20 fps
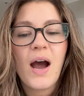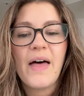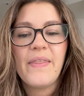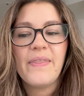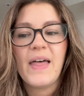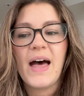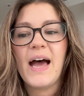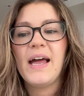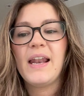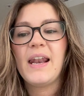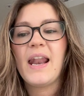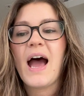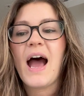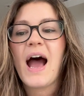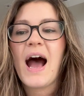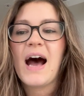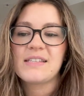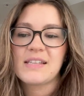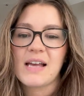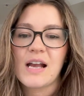And then
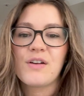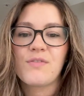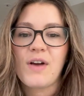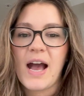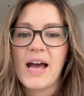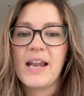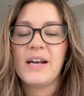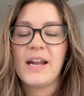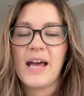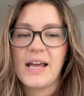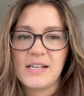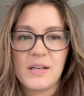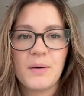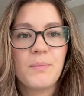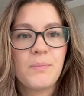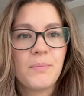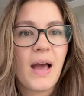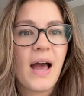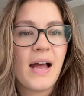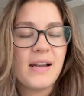as I read and end
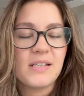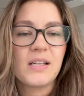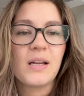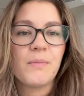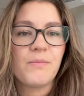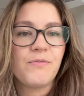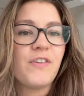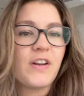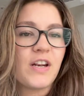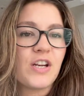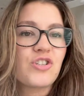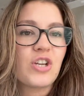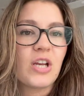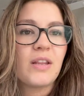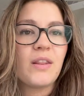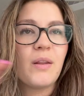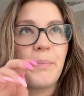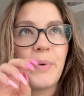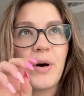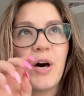up ended up
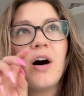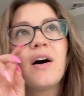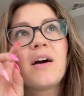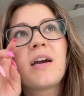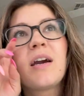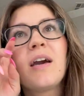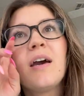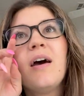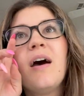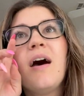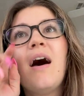finishing the book,